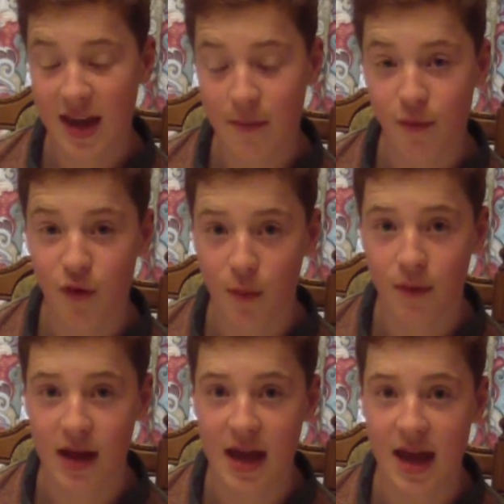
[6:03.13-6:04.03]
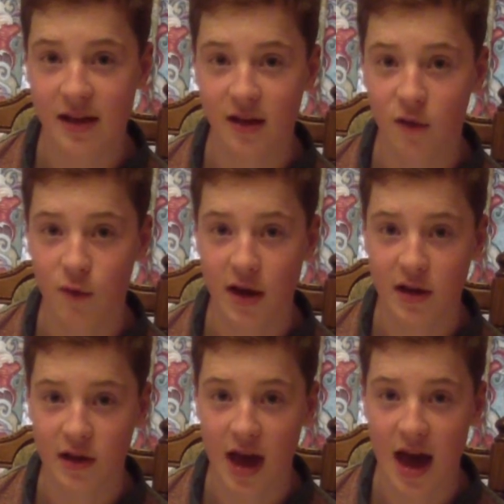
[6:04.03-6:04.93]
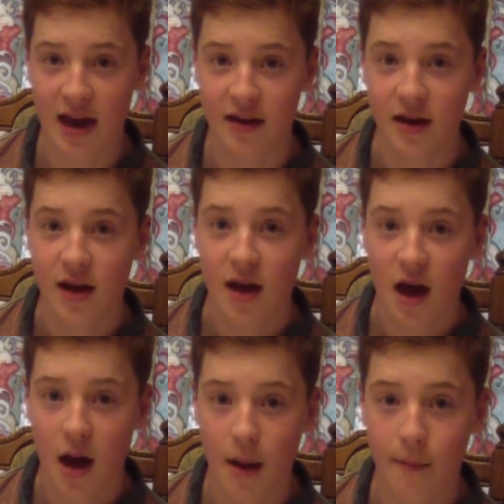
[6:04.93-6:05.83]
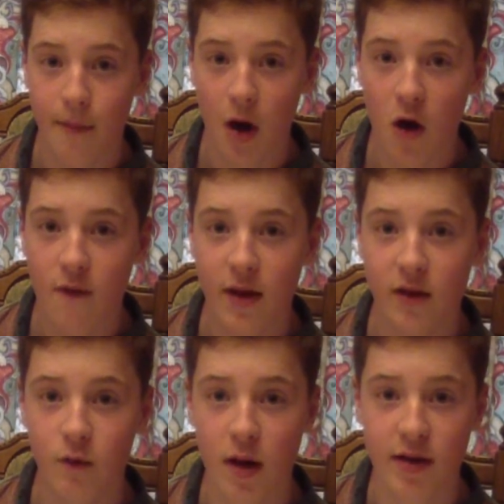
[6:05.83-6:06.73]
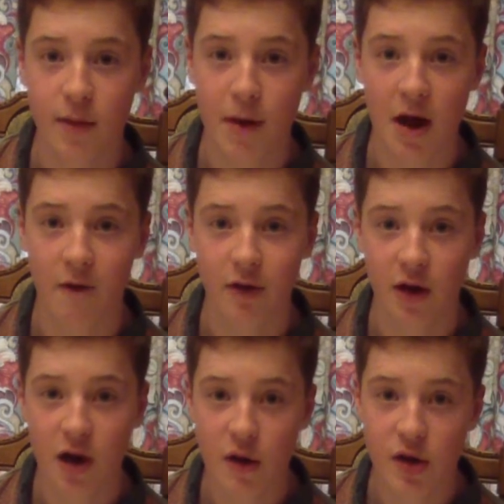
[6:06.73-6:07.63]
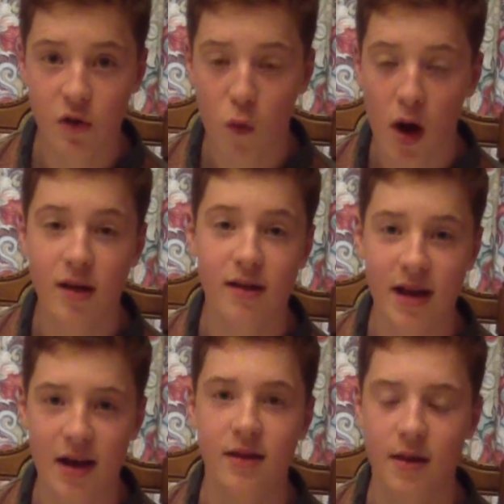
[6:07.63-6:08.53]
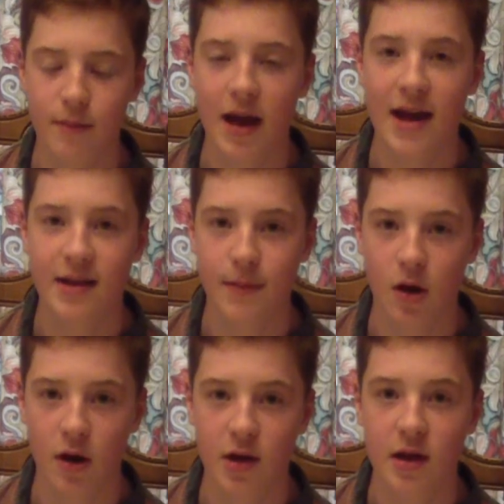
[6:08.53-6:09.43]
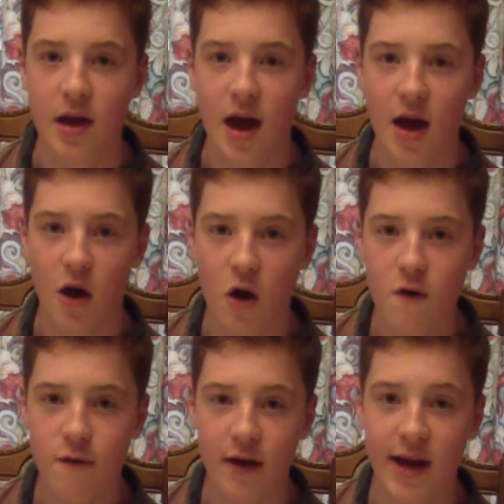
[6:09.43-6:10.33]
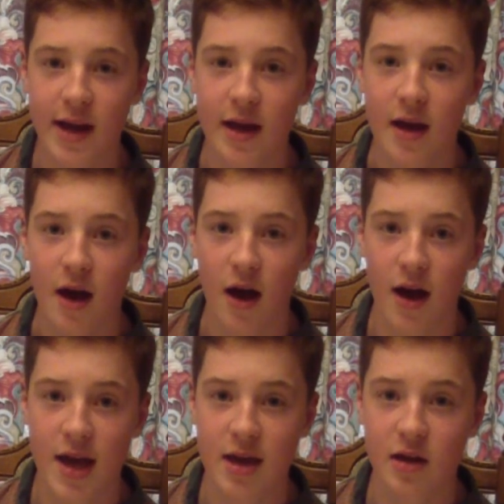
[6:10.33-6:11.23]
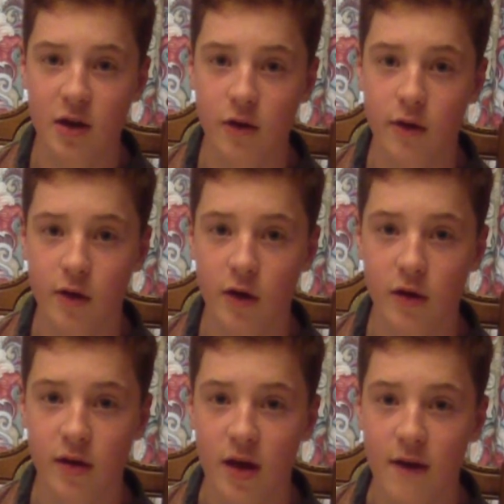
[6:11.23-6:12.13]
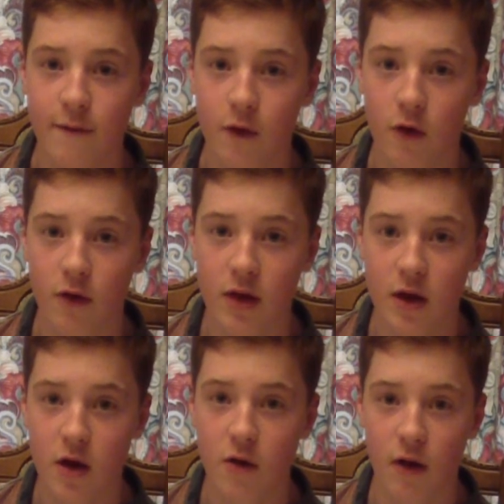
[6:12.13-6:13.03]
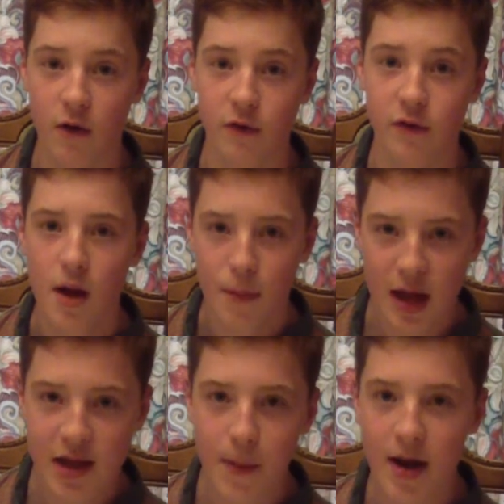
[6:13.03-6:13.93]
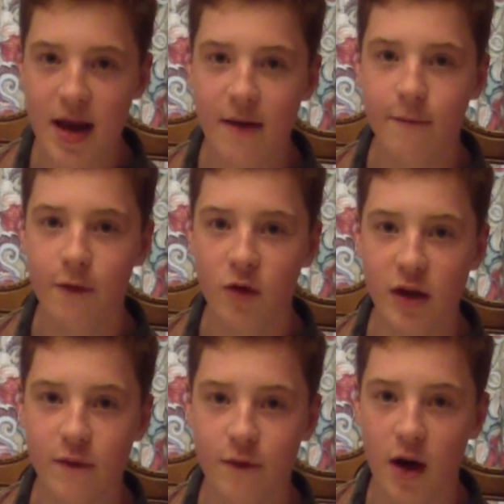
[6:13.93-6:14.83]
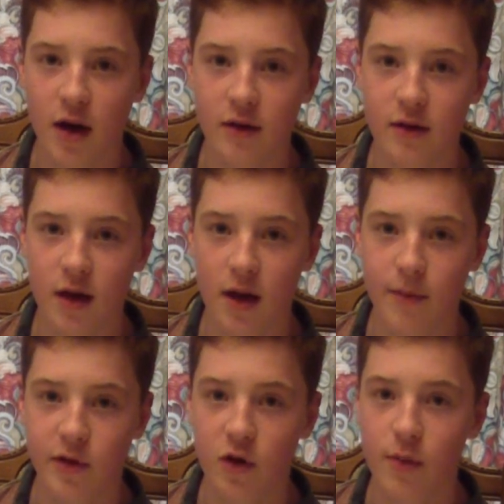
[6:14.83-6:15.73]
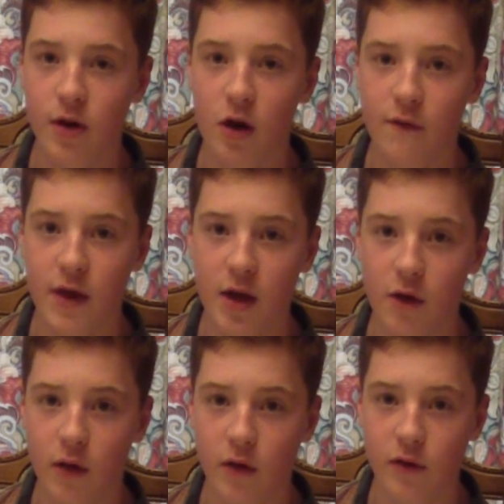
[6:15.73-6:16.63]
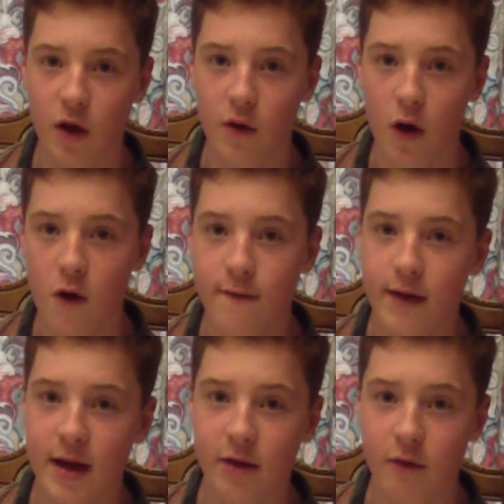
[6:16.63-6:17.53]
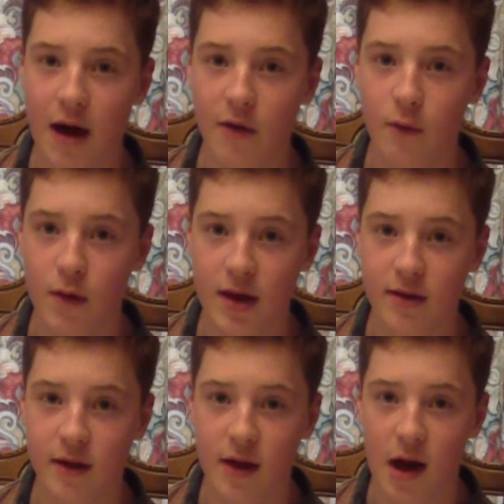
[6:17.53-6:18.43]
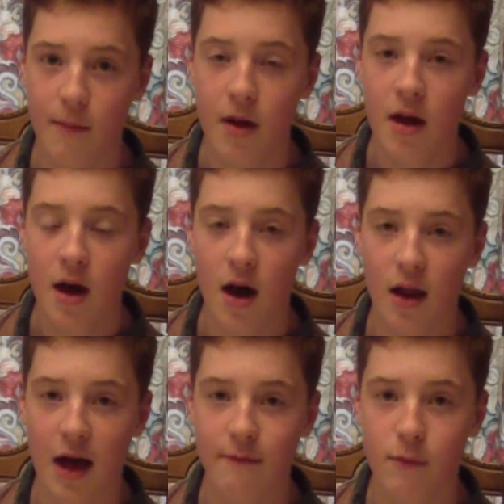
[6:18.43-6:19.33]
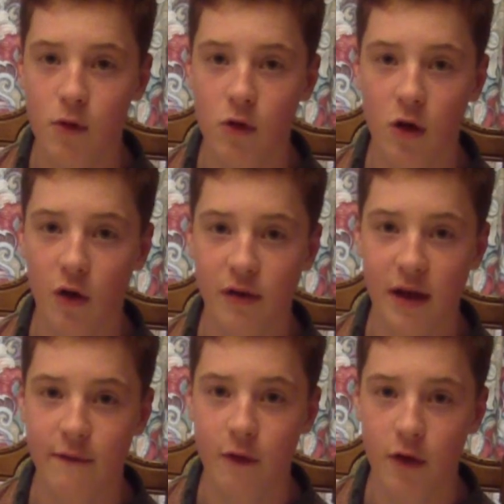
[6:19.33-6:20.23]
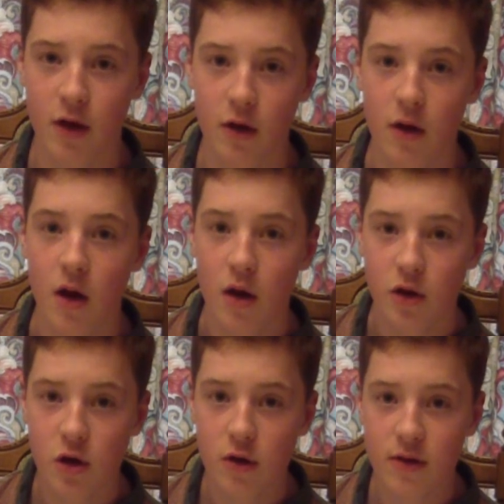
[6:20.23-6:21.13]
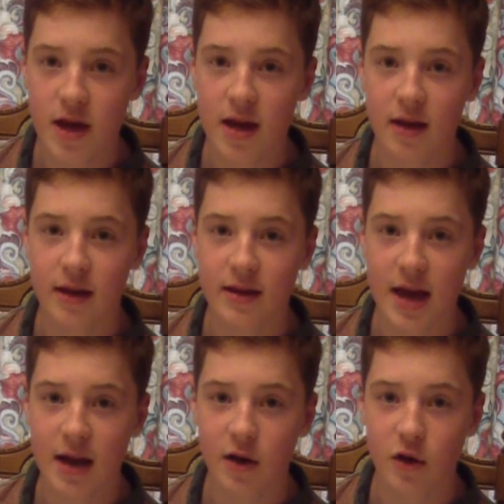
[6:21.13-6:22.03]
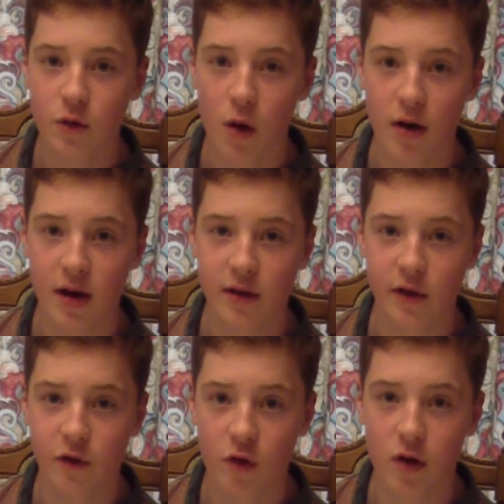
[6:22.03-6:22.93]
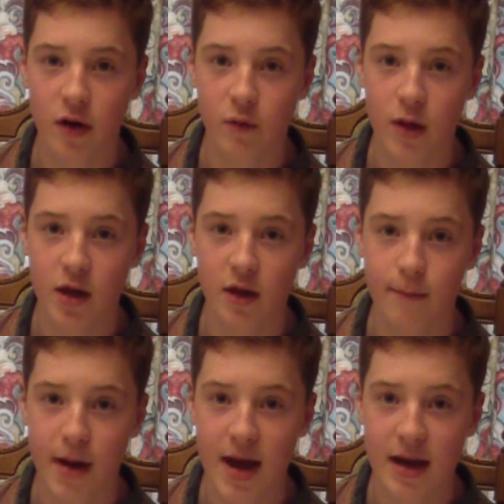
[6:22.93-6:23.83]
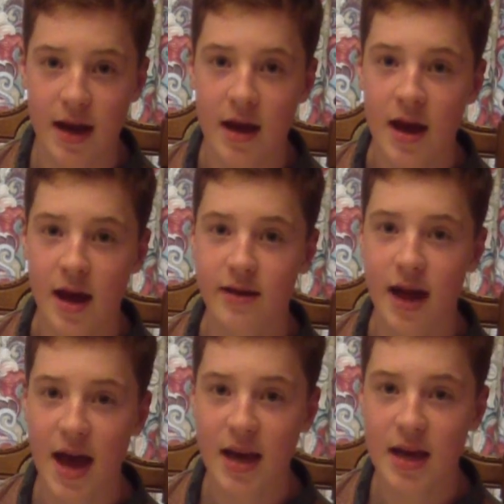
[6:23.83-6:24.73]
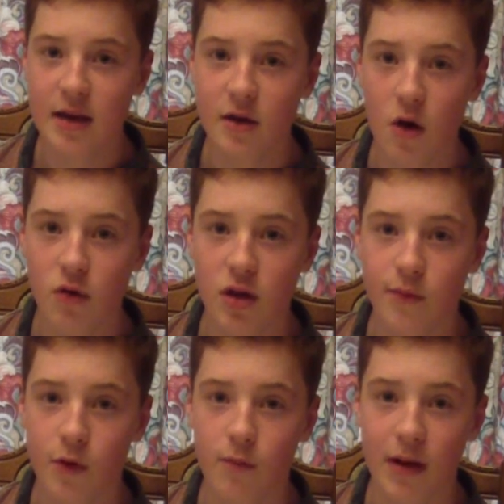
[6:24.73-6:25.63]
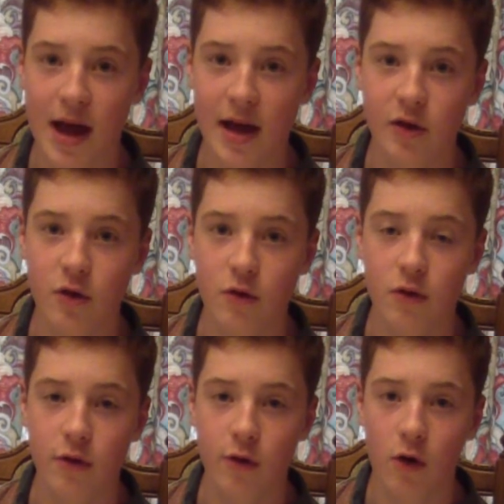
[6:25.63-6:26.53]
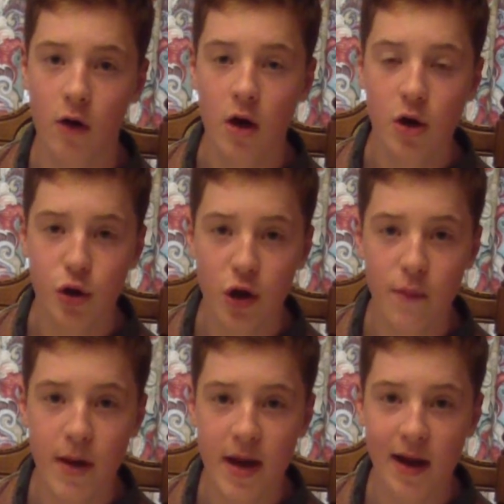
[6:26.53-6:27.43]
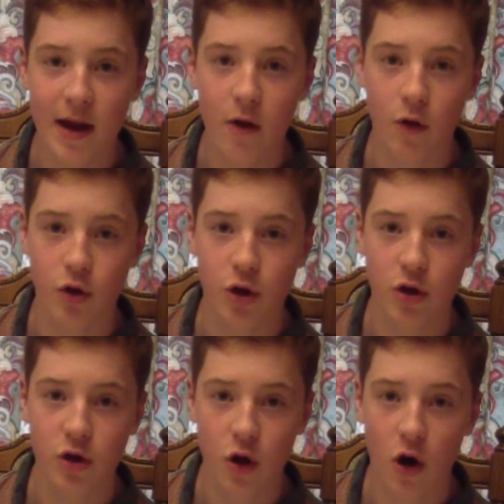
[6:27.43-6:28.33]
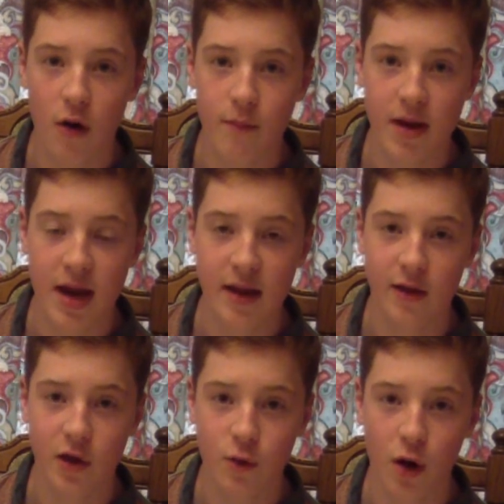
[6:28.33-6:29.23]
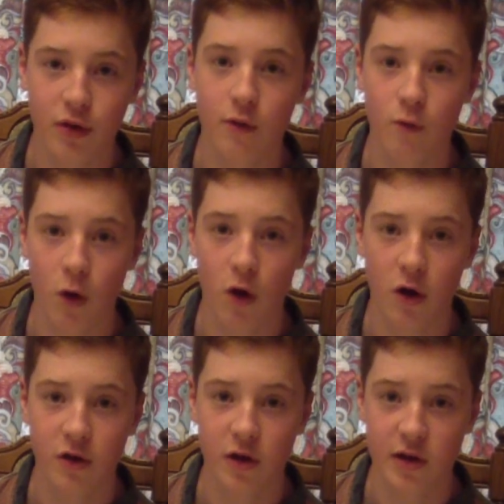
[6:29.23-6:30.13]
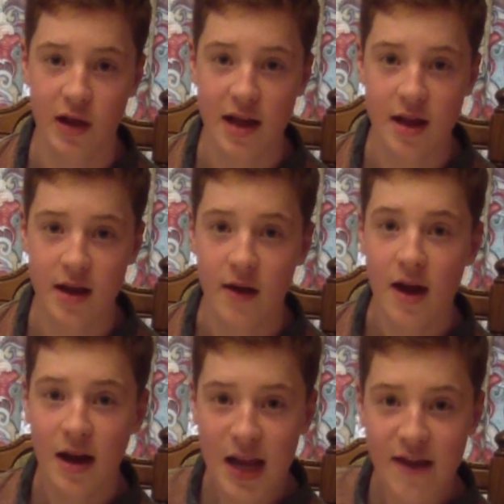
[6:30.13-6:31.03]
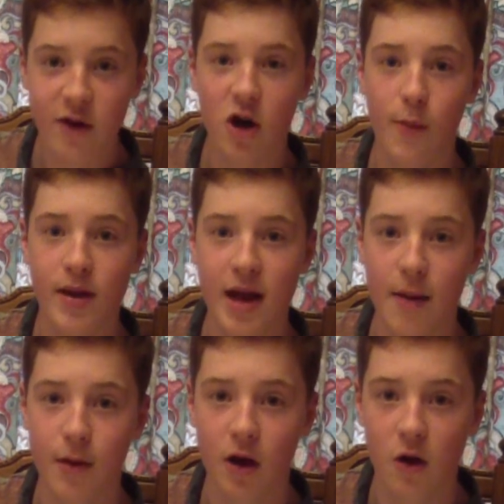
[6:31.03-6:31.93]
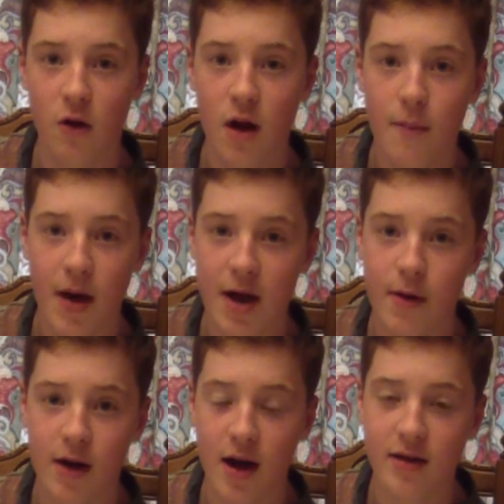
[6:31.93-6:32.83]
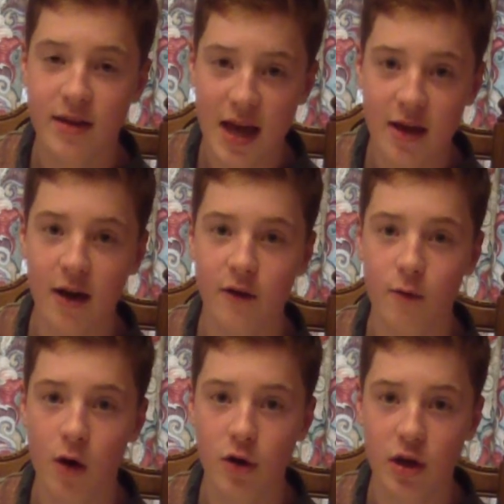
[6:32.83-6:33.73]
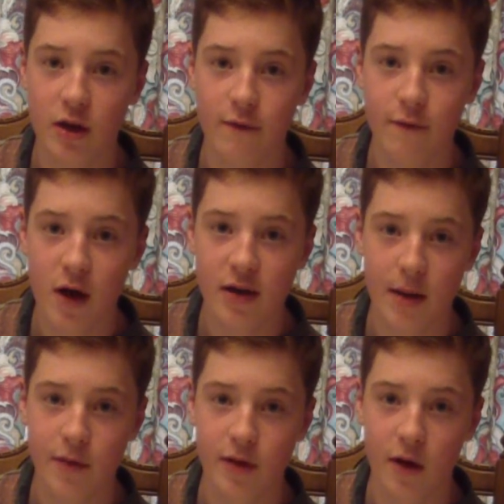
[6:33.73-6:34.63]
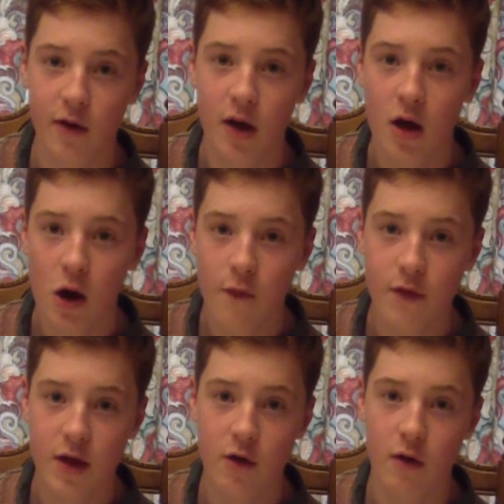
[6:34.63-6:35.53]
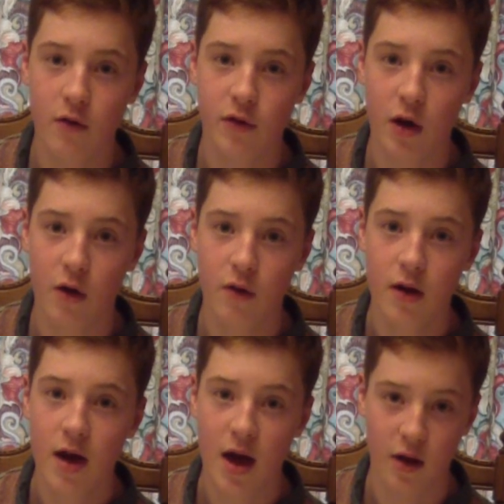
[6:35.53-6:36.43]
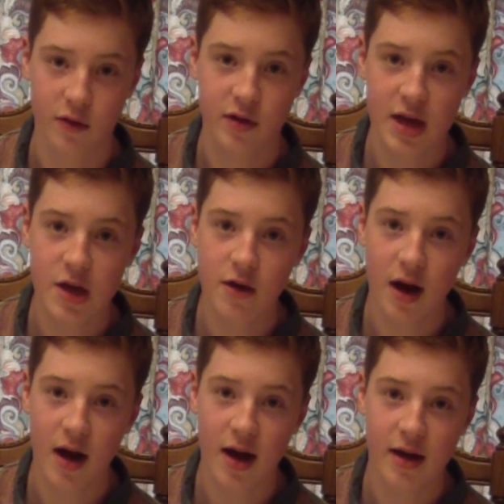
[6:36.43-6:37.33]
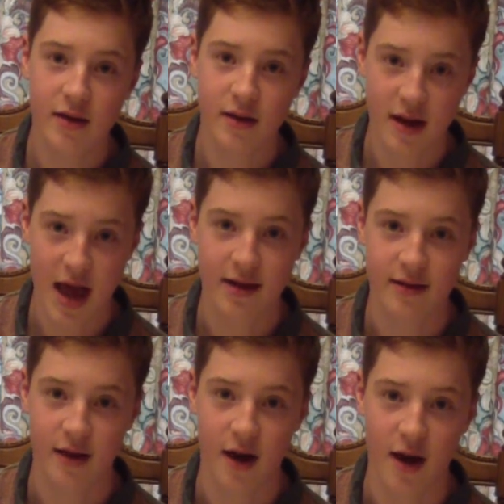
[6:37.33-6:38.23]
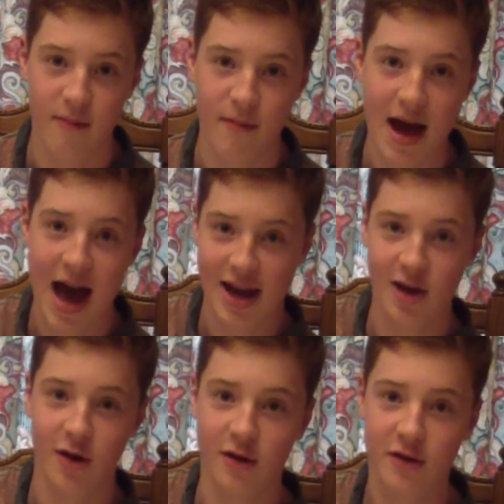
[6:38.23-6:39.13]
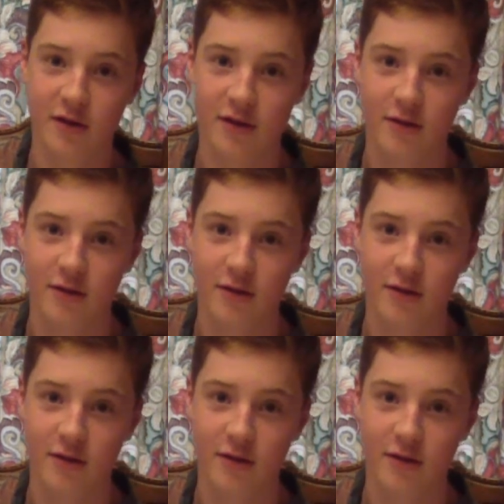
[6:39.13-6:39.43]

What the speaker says: it probably is a risk, and hopefully it's a risk that pay off, because I know he's quite a talented player, to be honest, and hopefully he can do the goods for the Euros. But that's about it for this first instalment of the Eurozone. Hopefully throughout the weeks to come I'll have more content for you. Do you think this England squad is the strongest we could have made it? Is there any noticeable players who you thought should have been in it or should not have been in the squad that Roy Hodgson had selected? Leave a comment down below. But anyway guys, thank you guys for watching the first episode of the Eurozone, and I'll see you guys next time. Adios.